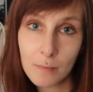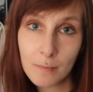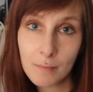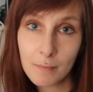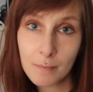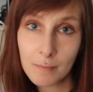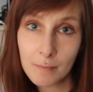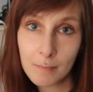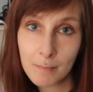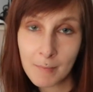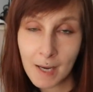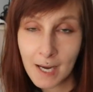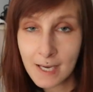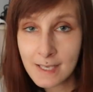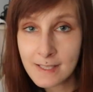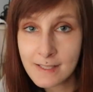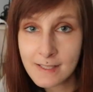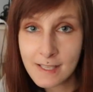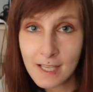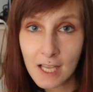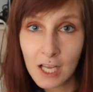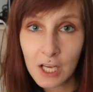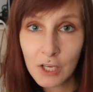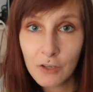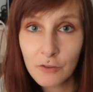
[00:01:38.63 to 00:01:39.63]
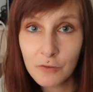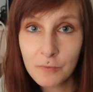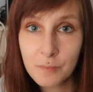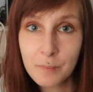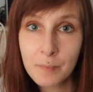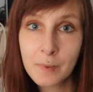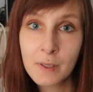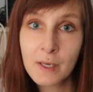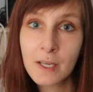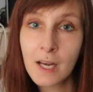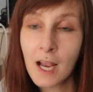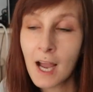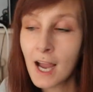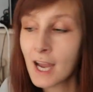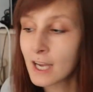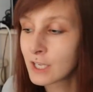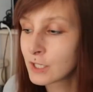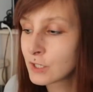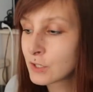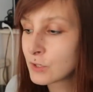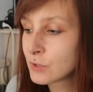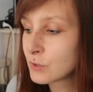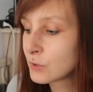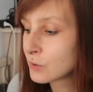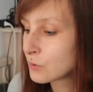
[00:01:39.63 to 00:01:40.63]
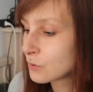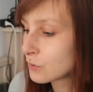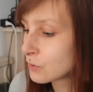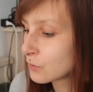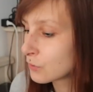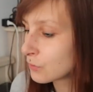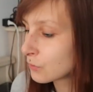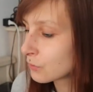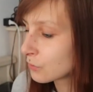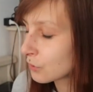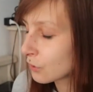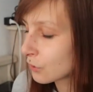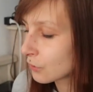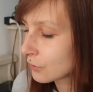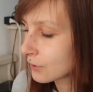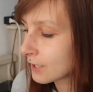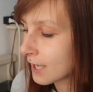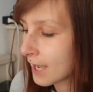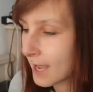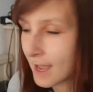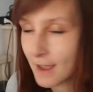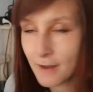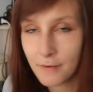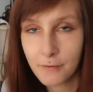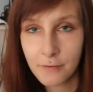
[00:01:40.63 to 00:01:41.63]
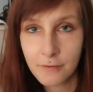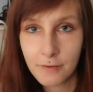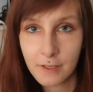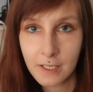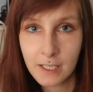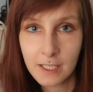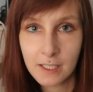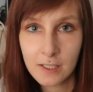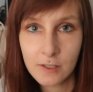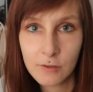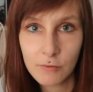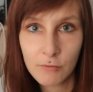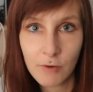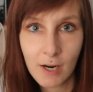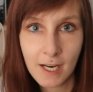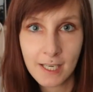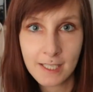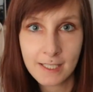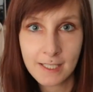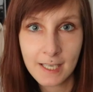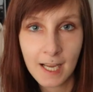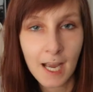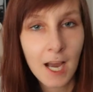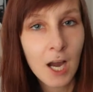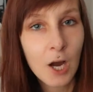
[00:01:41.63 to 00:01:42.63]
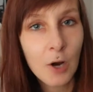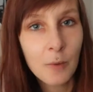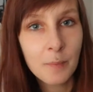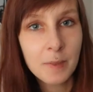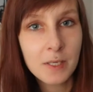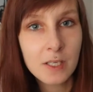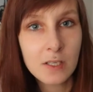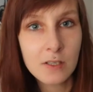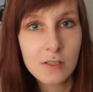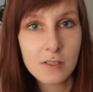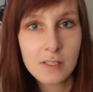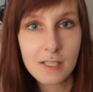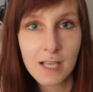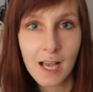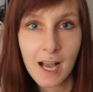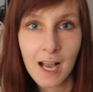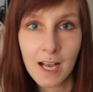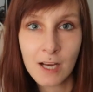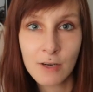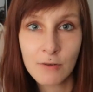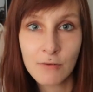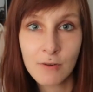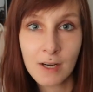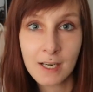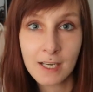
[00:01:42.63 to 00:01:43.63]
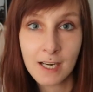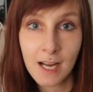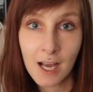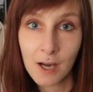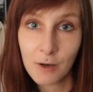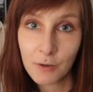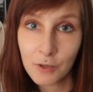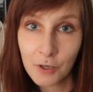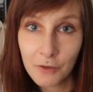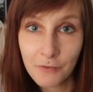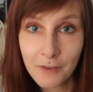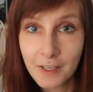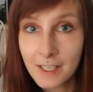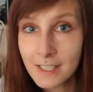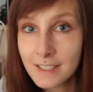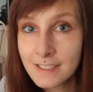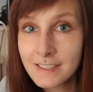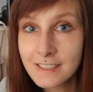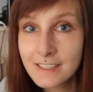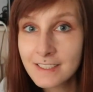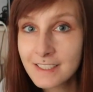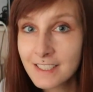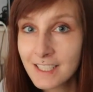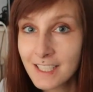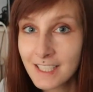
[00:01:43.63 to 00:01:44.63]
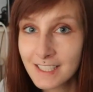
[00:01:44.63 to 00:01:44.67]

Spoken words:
myself, but I do not have it right now because I ran out of it.